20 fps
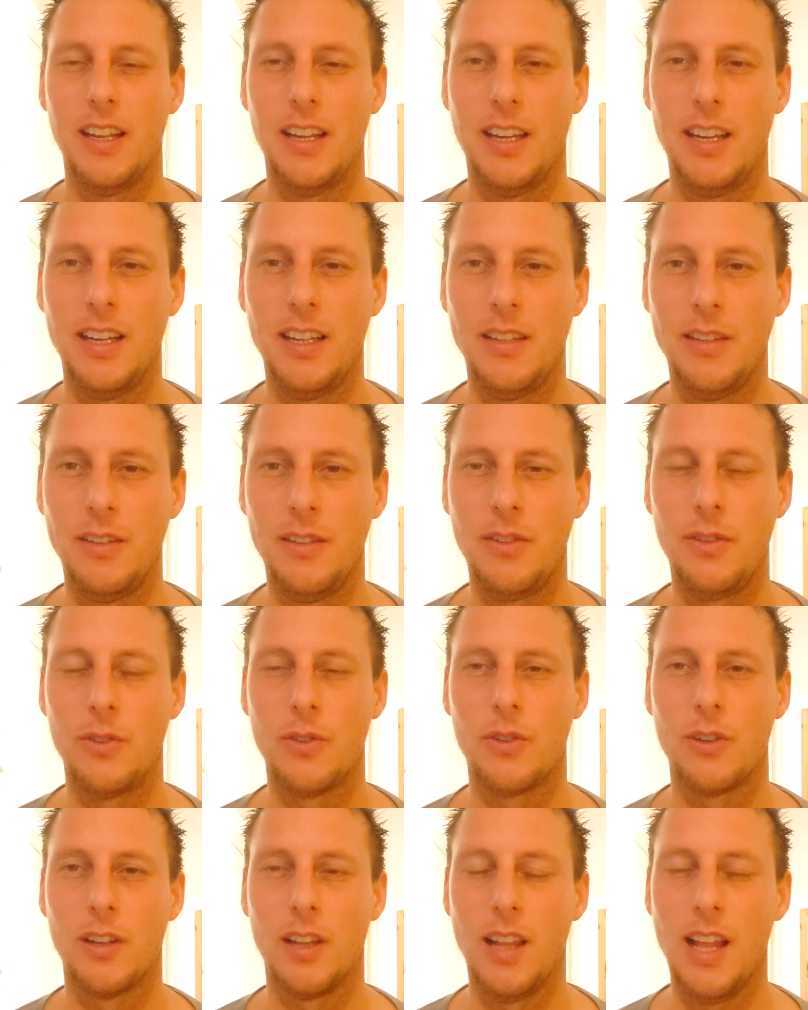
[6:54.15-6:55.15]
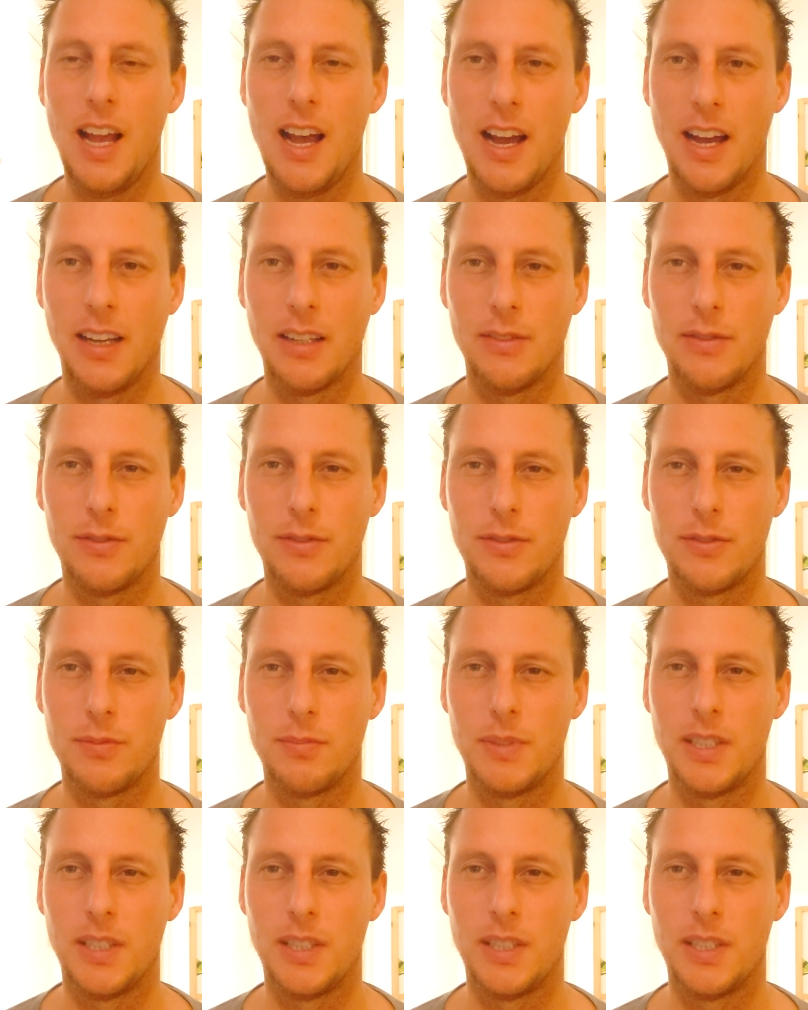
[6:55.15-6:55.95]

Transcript: in your life,